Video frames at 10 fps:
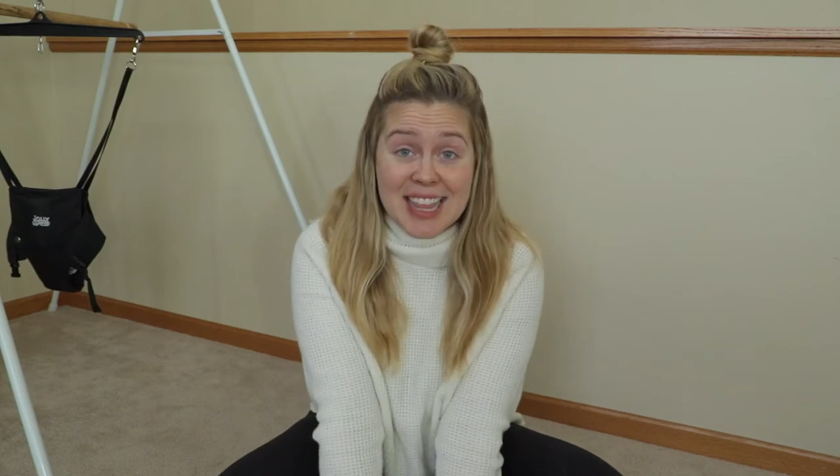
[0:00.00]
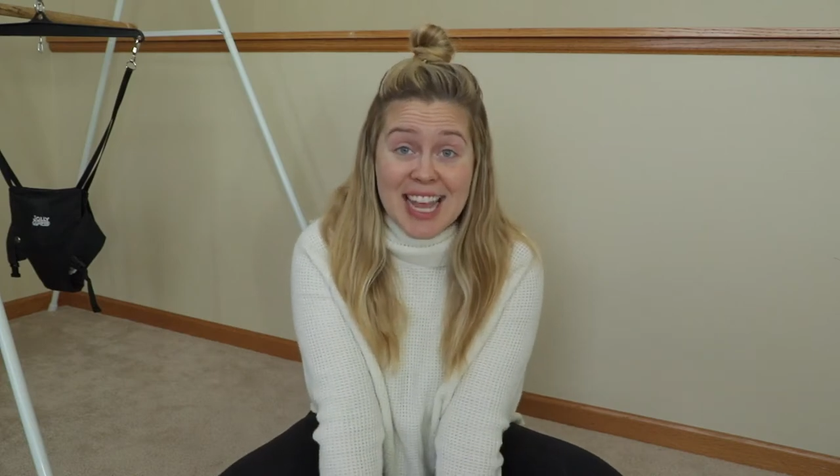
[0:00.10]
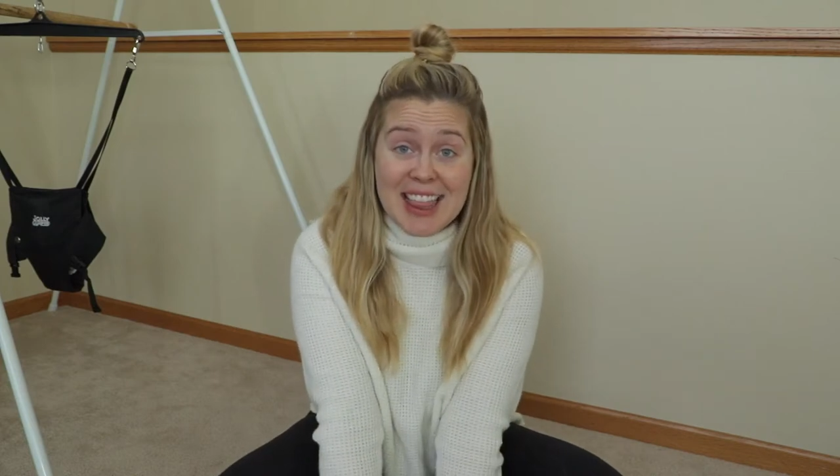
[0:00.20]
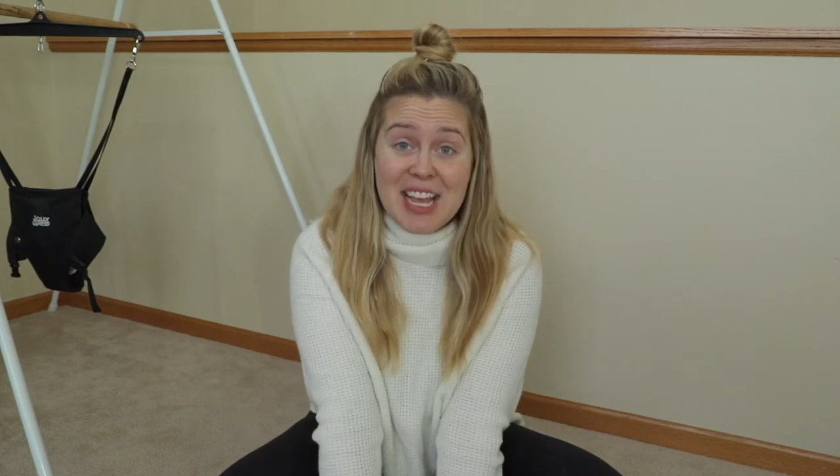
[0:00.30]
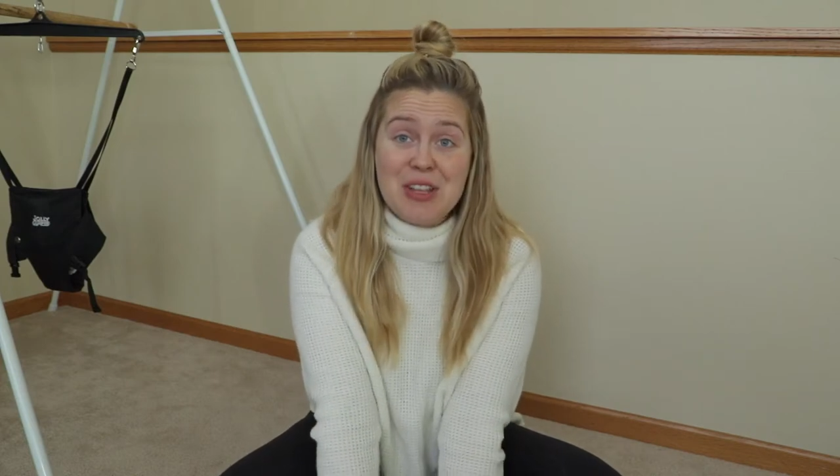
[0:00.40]

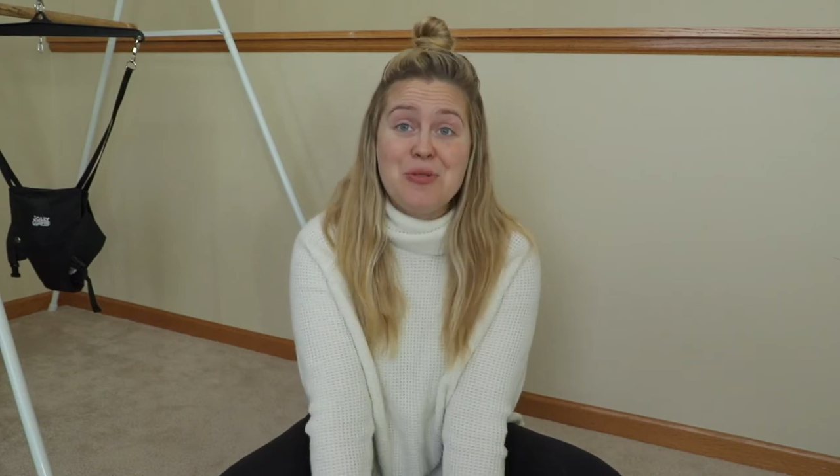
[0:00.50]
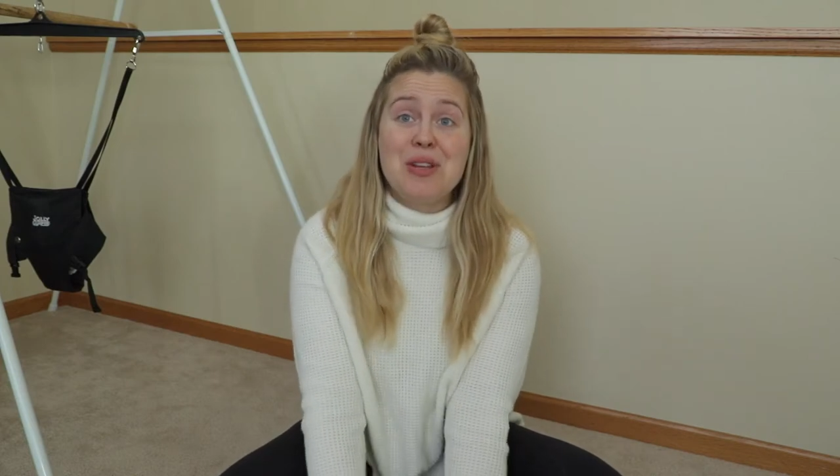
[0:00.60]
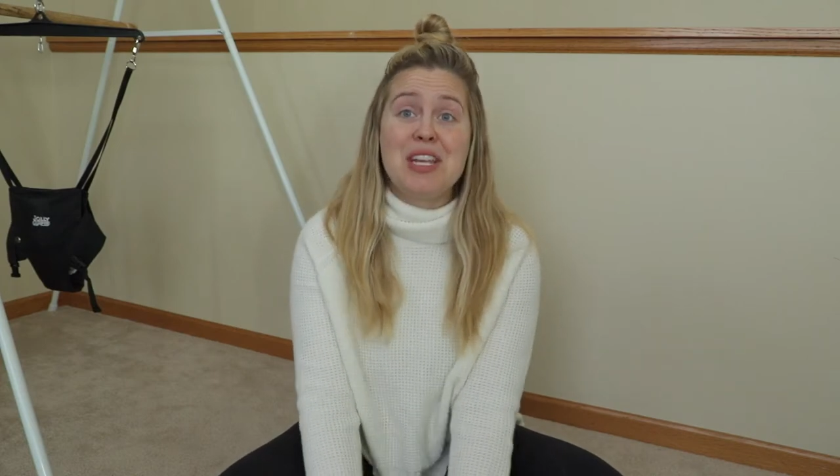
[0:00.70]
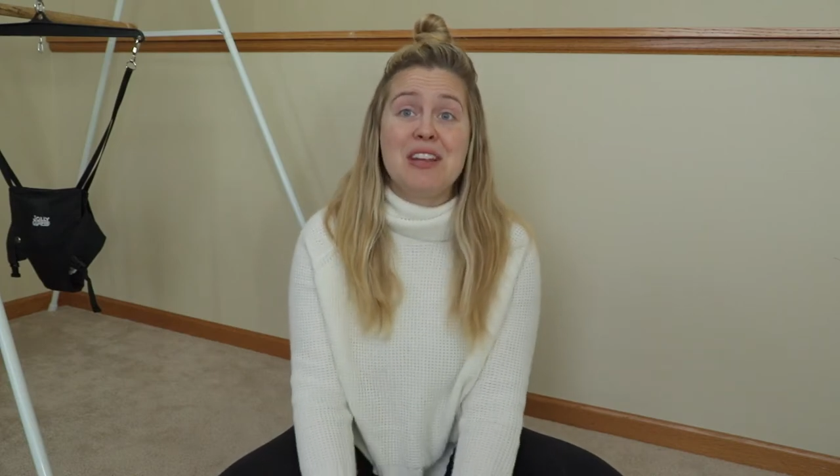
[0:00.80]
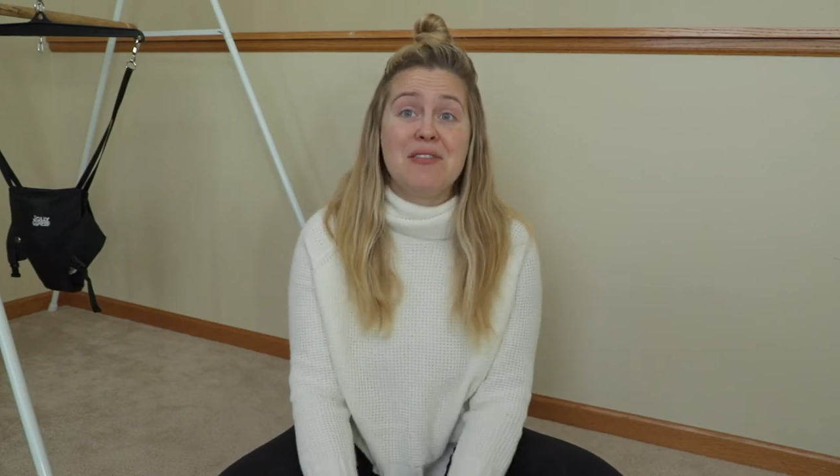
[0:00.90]
thing that you
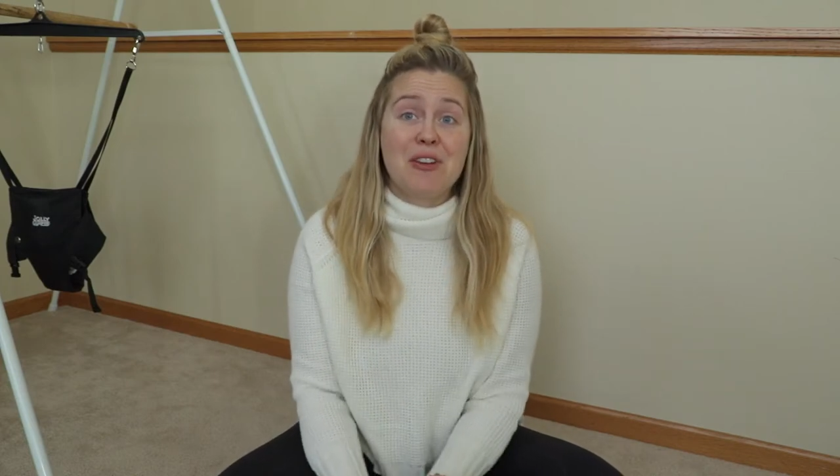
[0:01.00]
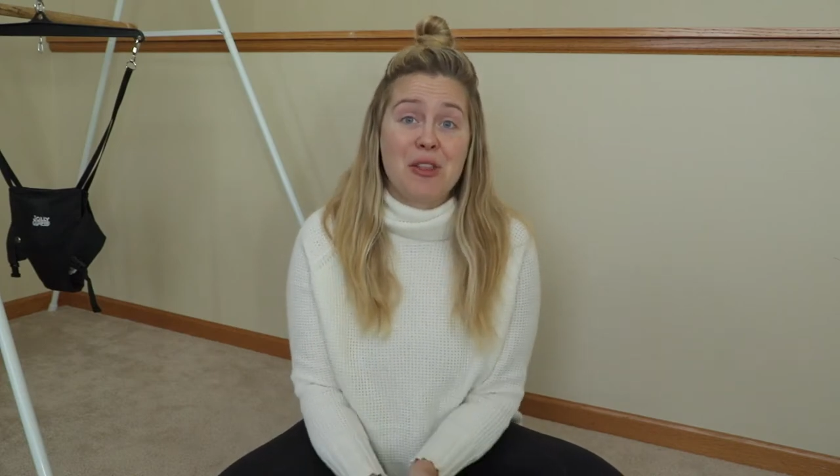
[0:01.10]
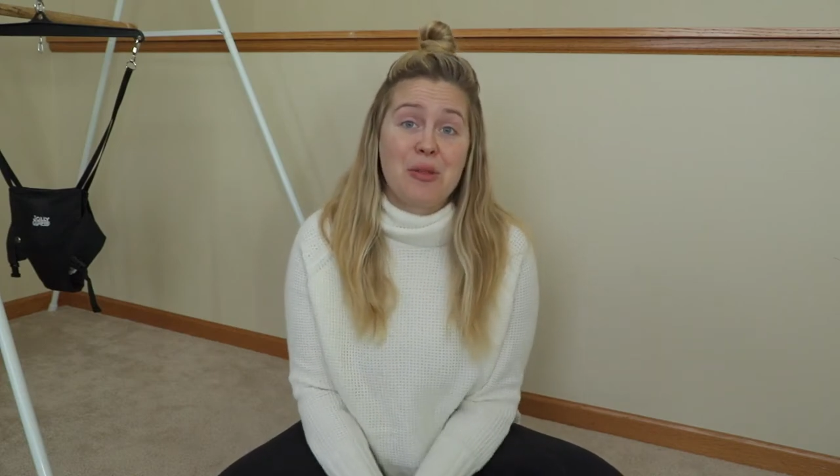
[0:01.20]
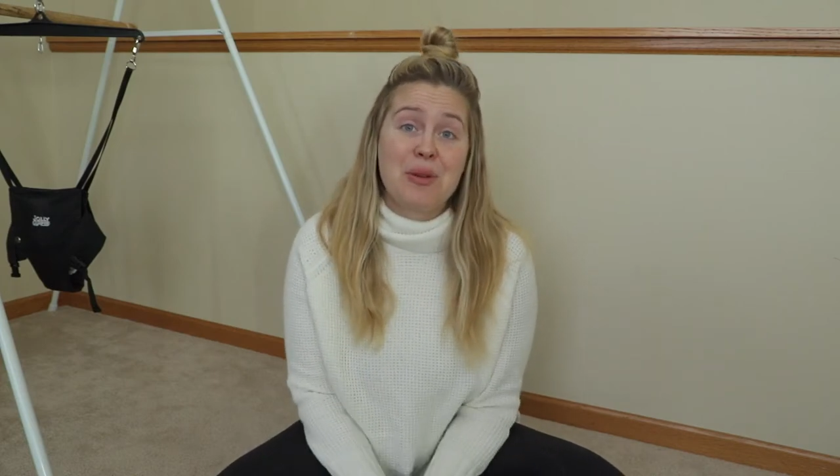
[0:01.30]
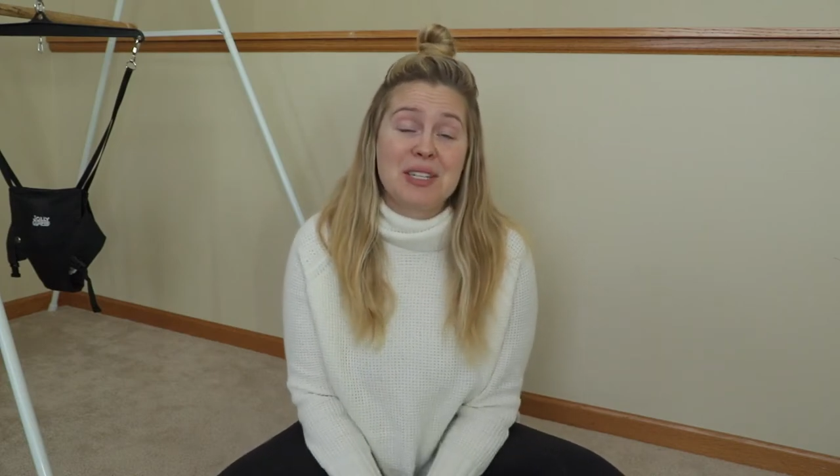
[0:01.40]
need for
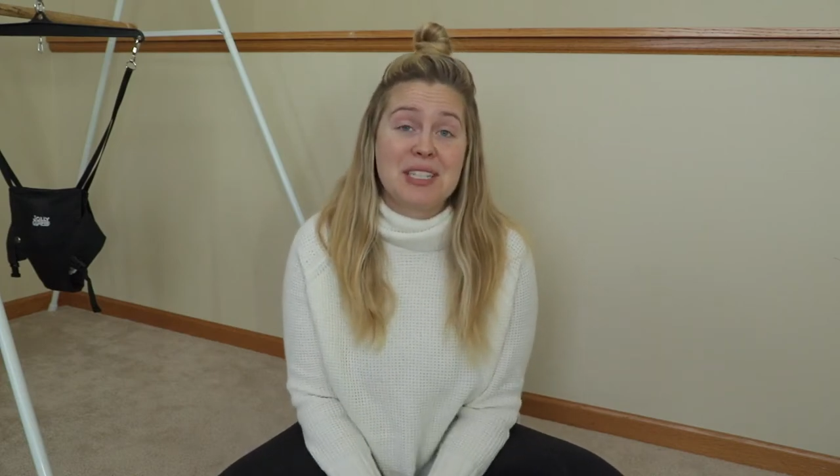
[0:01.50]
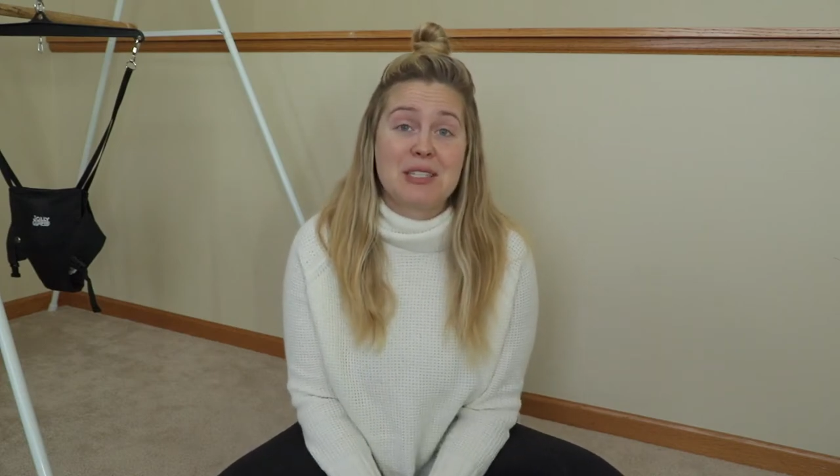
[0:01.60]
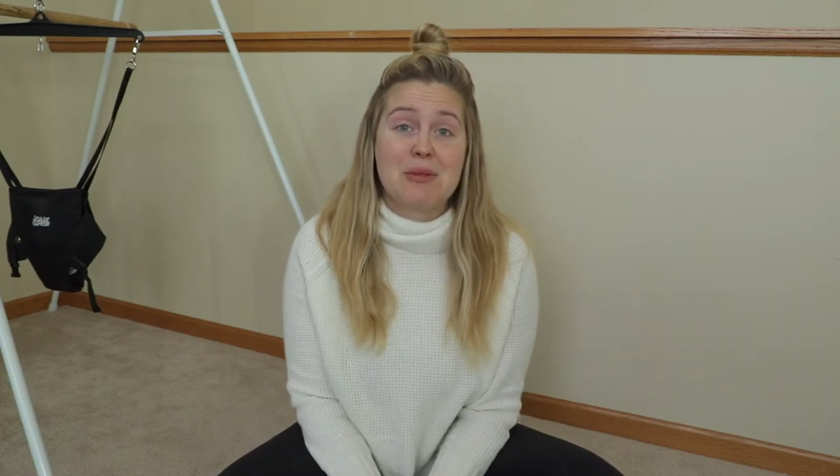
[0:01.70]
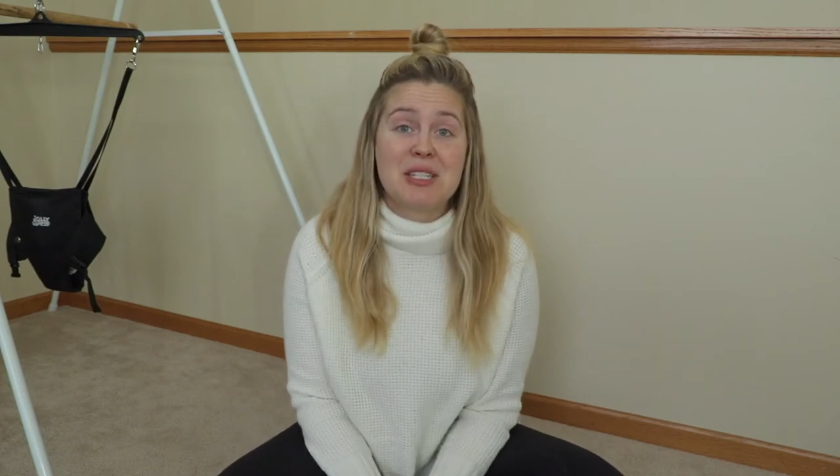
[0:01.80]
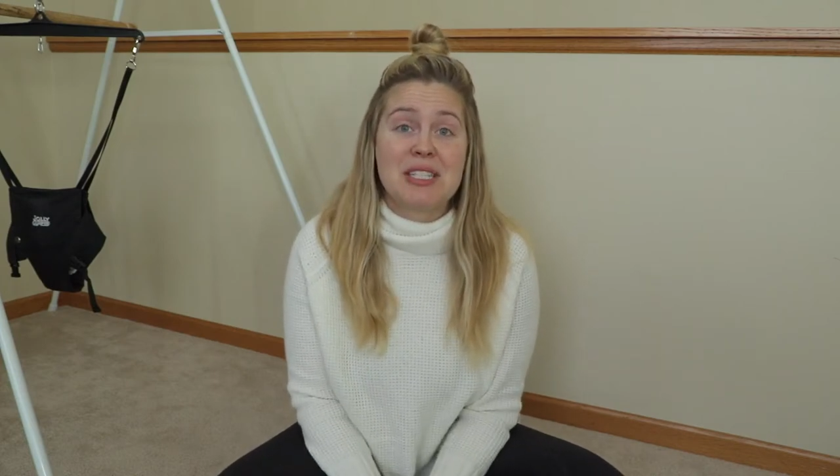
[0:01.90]
the three to
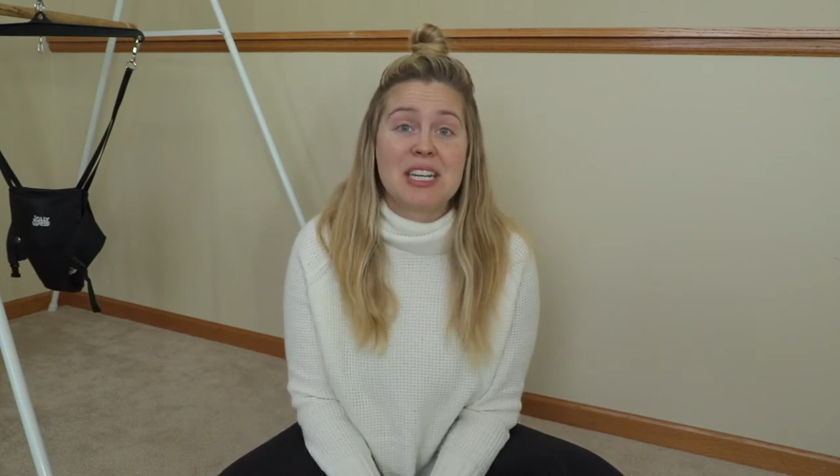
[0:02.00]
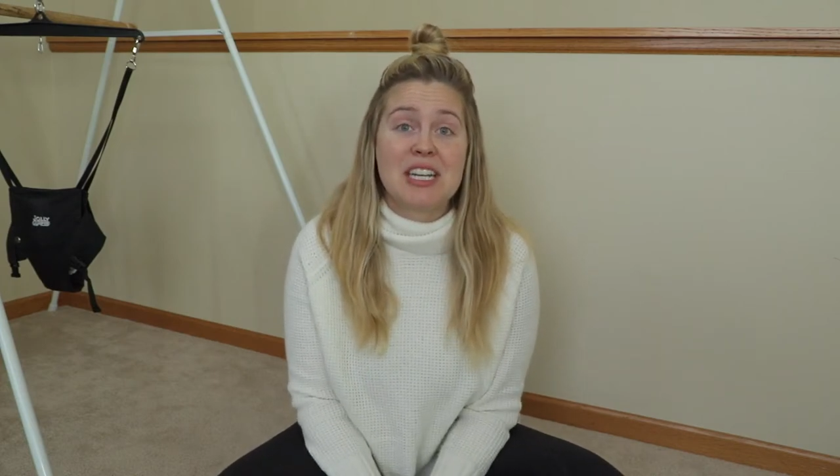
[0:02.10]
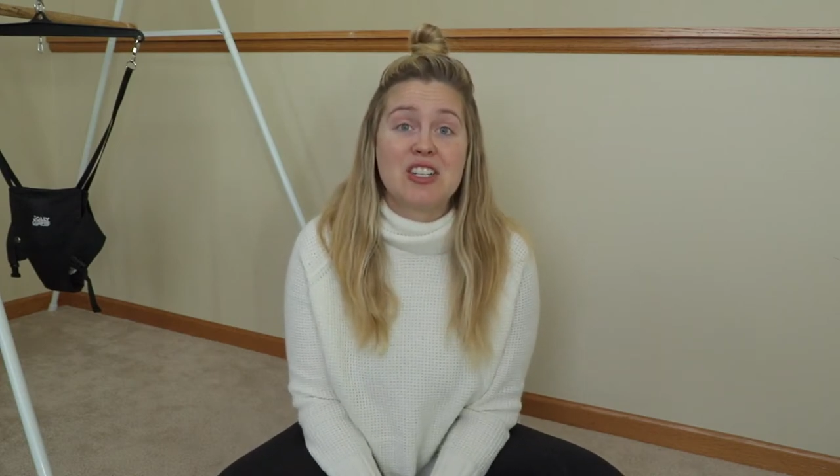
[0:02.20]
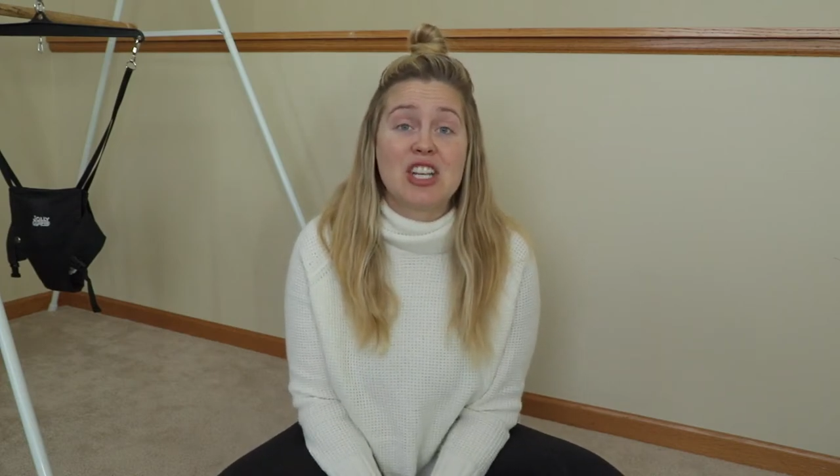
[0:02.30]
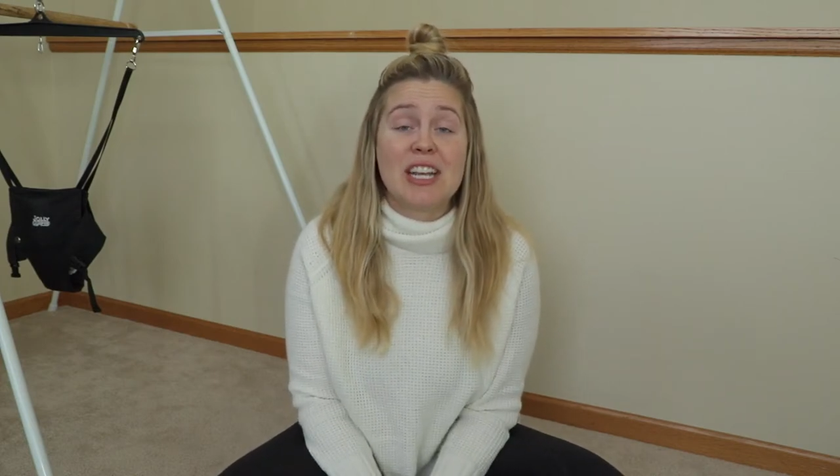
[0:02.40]
six month stage